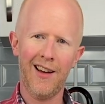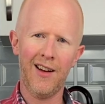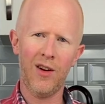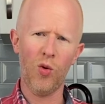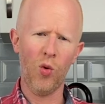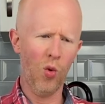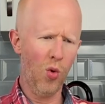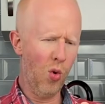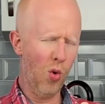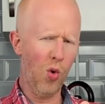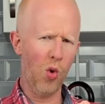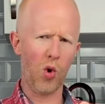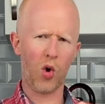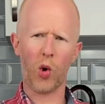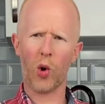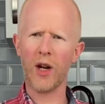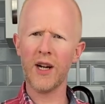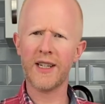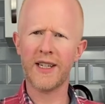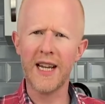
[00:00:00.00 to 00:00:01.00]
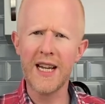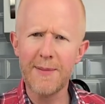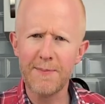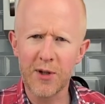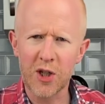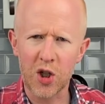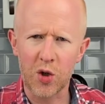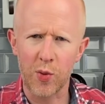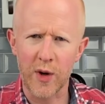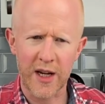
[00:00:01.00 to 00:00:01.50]
Ooh, quite a deep
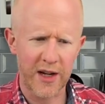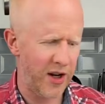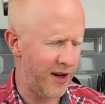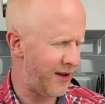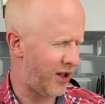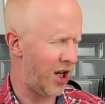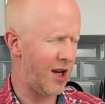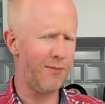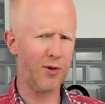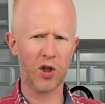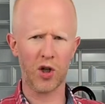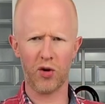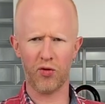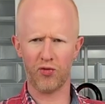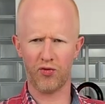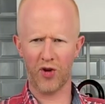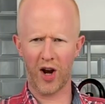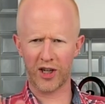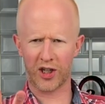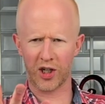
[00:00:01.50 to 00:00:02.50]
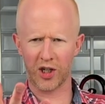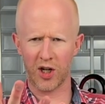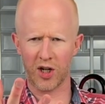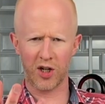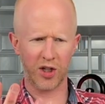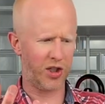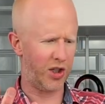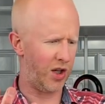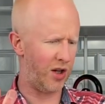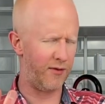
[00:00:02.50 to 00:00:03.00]
squeak. Deep sort of
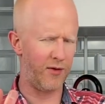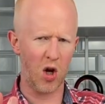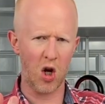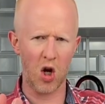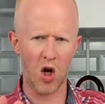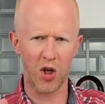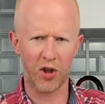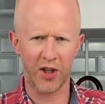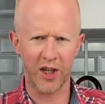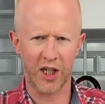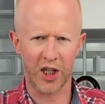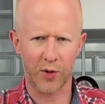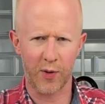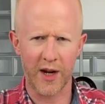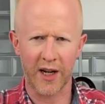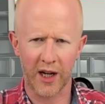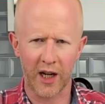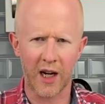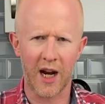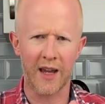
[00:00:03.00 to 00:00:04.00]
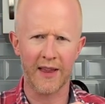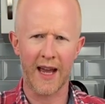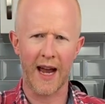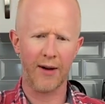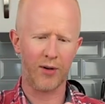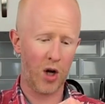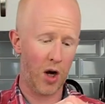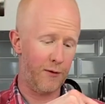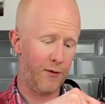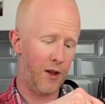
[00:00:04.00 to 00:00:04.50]
resonant, sort of earthy squeak. I like
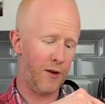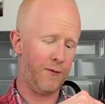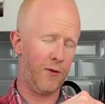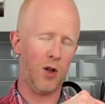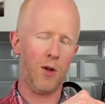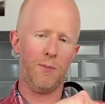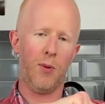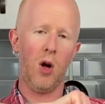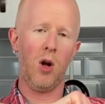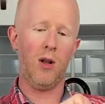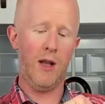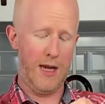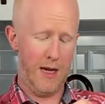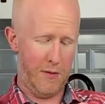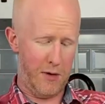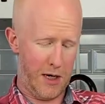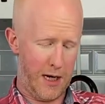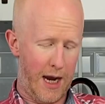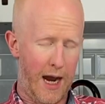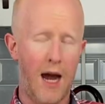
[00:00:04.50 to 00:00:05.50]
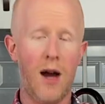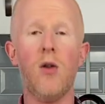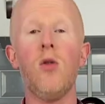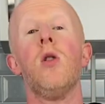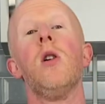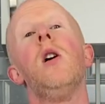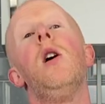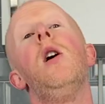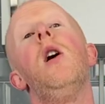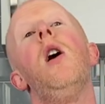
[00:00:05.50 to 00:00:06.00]
that. Go for the full pull. Here we
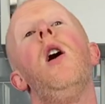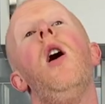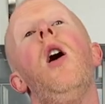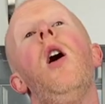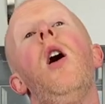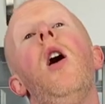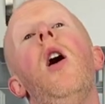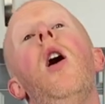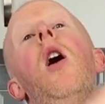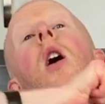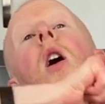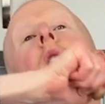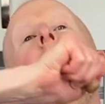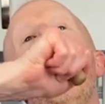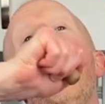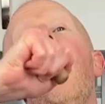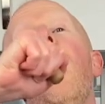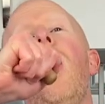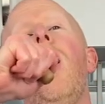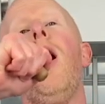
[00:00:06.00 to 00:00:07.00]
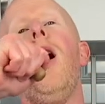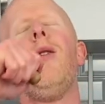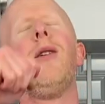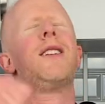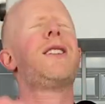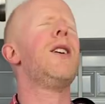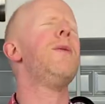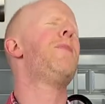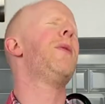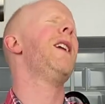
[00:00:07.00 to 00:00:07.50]
go. Oh, I
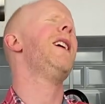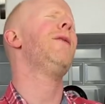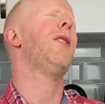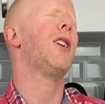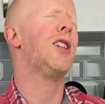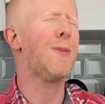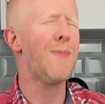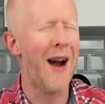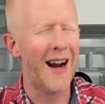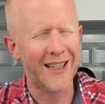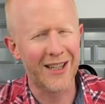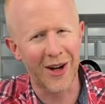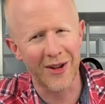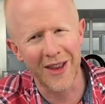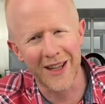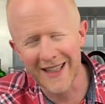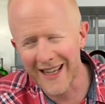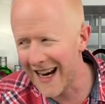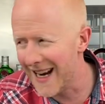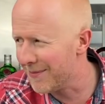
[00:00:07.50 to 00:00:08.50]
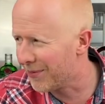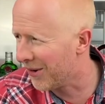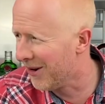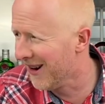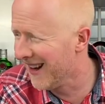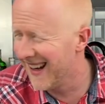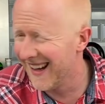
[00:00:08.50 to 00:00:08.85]
don't believe it. I smacked it on the table.